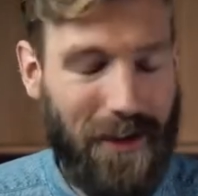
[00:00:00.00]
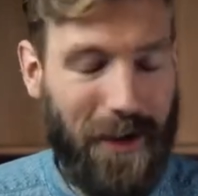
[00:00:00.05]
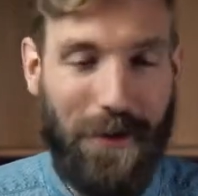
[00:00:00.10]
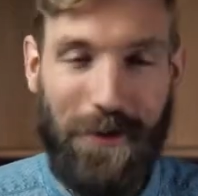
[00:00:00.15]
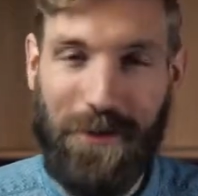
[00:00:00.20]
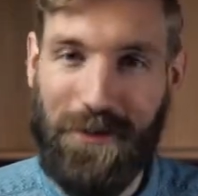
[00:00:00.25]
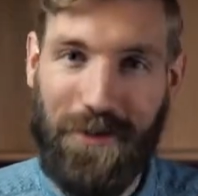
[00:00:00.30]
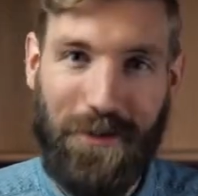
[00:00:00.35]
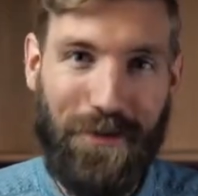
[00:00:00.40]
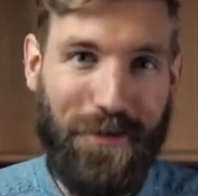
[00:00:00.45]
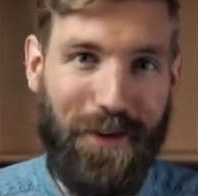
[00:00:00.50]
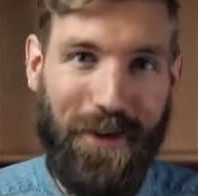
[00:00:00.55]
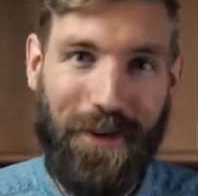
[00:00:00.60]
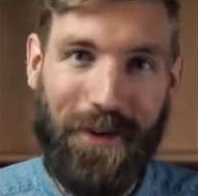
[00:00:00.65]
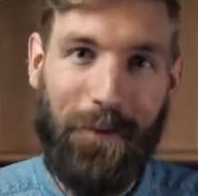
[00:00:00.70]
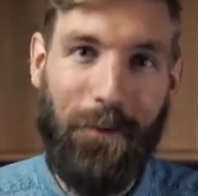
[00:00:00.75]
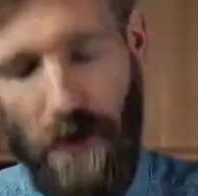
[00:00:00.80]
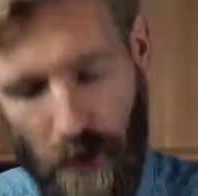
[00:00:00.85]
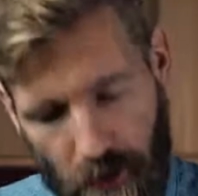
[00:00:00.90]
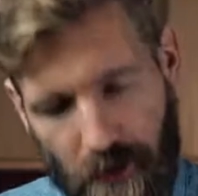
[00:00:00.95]
loads of
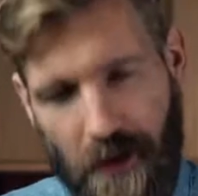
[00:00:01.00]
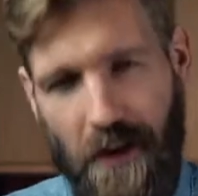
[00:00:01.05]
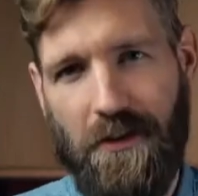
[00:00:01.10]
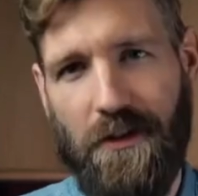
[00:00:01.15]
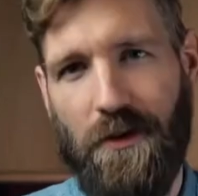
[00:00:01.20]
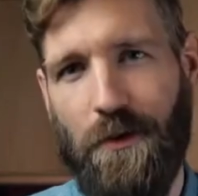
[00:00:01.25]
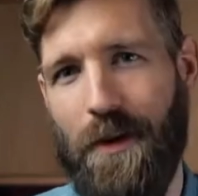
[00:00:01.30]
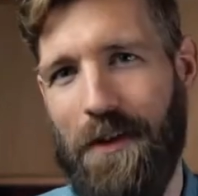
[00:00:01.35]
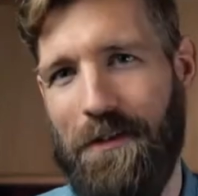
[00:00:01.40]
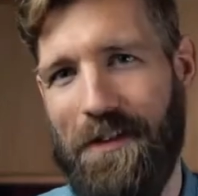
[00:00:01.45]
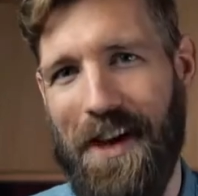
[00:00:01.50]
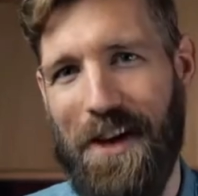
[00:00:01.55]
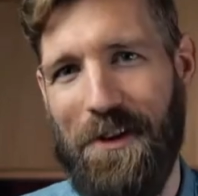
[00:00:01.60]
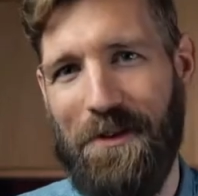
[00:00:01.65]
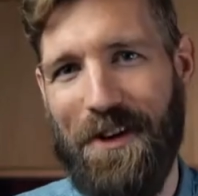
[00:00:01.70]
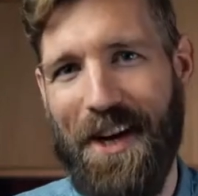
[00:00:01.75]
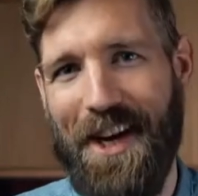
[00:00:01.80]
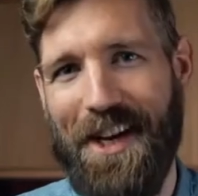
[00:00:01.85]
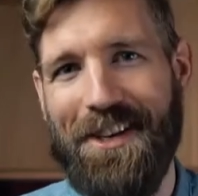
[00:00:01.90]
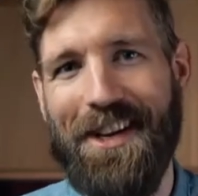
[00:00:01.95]
fun. Who doesn't want that,
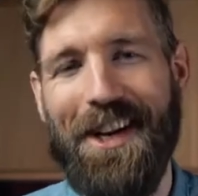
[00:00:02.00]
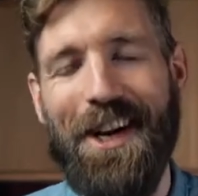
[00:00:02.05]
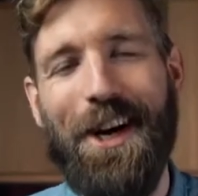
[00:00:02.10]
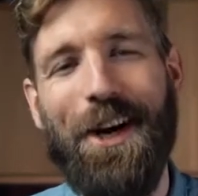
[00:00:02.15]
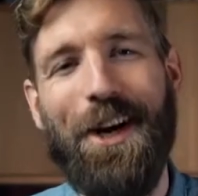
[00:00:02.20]
right?